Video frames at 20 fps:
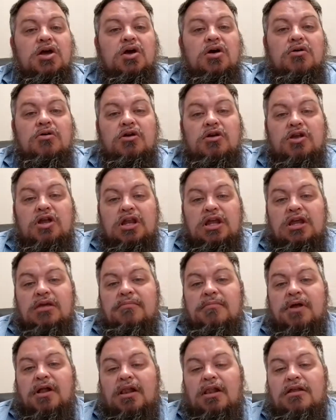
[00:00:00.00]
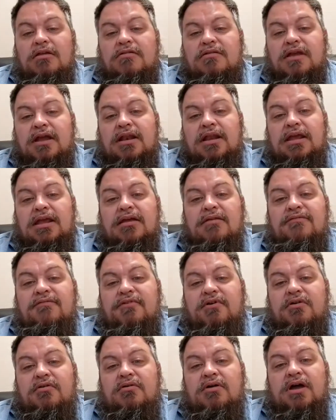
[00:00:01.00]
or you can email us at
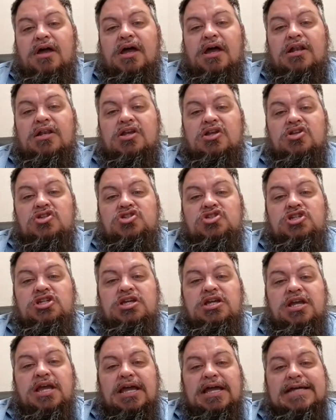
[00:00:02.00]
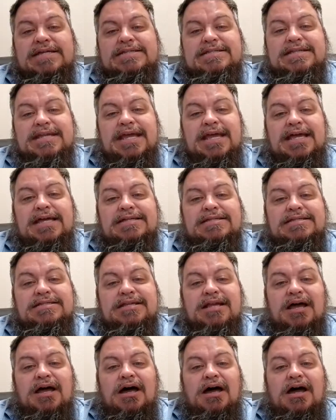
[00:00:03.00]

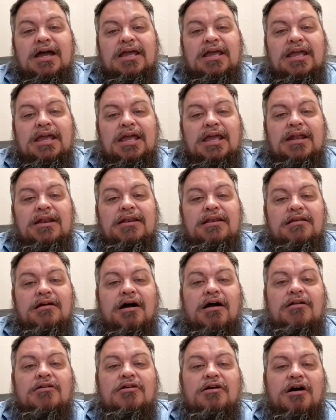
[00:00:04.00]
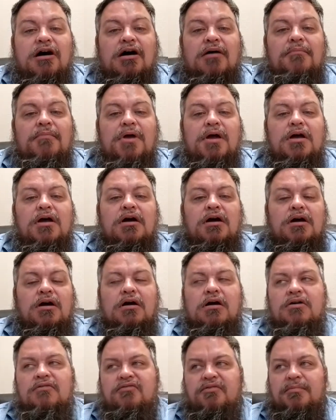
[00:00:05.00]
info@gssin.com.
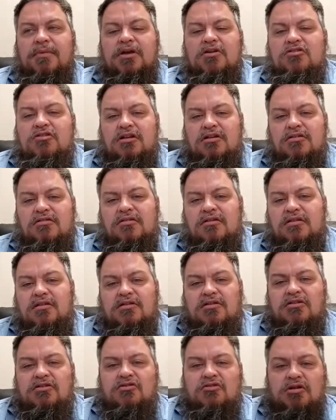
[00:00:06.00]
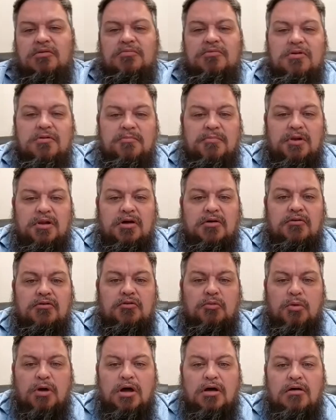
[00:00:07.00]
Our information is in the description below
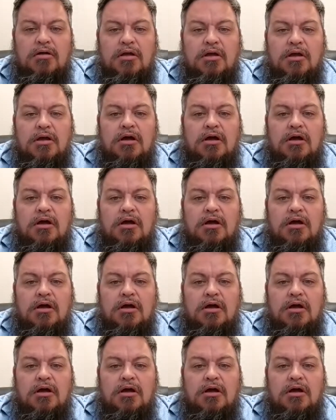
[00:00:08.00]
as well.